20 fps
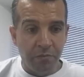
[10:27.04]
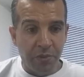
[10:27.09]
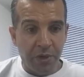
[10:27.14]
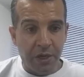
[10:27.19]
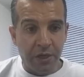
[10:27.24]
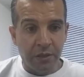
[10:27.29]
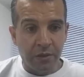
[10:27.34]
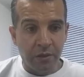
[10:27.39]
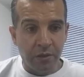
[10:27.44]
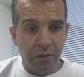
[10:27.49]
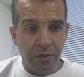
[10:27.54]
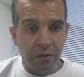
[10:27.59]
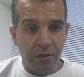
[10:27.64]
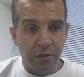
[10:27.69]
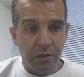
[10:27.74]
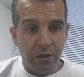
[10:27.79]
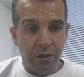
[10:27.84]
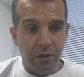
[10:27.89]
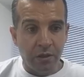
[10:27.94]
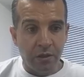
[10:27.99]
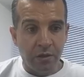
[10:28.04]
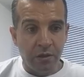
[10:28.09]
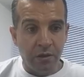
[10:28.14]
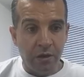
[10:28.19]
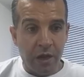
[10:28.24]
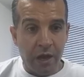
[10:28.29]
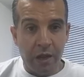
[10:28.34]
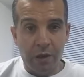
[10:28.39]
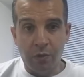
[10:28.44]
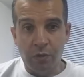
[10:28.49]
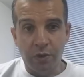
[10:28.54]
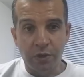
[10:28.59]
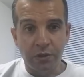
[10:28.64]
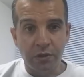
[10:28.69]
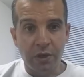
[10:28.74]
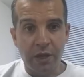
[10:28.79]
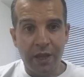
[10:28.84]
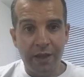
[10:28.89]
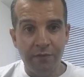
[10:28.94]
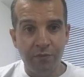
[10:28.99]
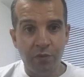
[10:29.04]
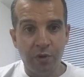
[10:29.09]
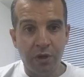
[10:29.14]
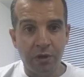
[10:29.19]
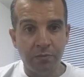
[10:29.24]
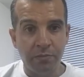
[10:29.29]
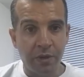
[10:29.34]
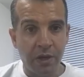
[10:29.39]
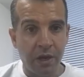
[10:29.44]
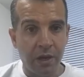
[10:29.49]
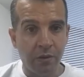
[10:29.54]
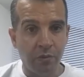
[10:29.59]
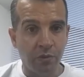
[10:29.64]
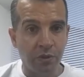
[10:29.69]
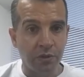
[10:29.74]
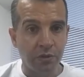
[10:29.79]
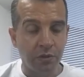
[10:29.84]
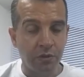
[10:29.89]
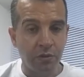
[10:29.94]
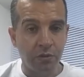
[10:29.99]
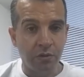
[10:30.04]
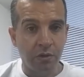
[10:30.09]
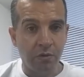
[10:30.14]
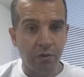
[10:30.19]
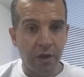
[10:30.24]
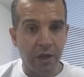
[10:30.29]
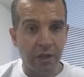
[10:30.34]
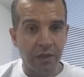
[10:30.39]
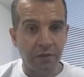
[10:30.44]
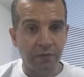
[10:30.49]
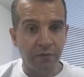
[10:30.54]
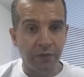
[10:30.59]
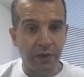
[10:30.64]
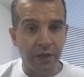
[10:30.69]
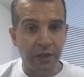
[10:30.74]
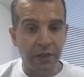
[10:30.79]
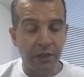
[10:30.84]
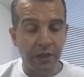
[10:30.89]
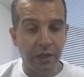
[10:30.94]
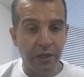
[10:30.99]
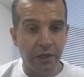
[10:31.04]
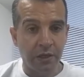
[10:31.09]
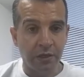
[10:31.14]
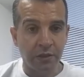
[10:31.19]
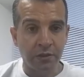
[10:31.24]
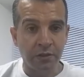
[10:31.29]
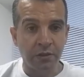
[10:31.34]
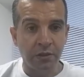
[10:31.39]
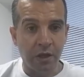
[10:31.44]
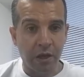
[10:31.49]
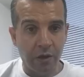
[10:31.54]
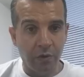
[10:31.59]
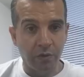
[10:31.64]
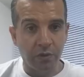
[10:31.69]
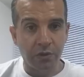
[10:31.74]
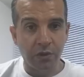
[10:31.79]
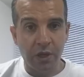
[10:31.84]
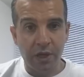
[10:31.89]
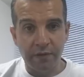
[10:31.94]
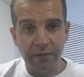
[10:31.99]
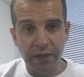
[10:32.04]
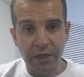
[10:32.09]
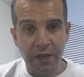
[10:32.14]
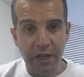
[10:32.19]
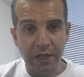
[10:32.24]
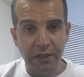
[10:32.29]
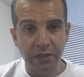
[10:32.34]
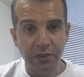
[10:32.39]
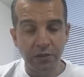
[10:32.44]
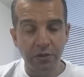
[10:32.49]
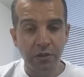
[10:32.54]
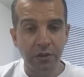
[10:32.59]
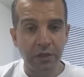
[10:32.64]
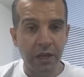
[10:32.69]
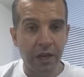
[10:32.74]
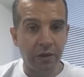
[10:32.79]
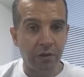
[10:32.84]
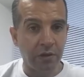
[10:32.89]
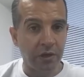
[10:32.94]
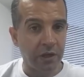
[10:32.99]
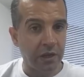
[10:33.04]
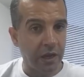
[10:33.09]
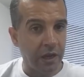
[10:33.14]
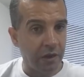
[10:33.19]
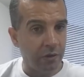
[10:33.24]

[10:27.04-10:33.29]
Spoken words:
But you know, I want to have one, but I want to do the right thing. Is I want to have the license to carry it.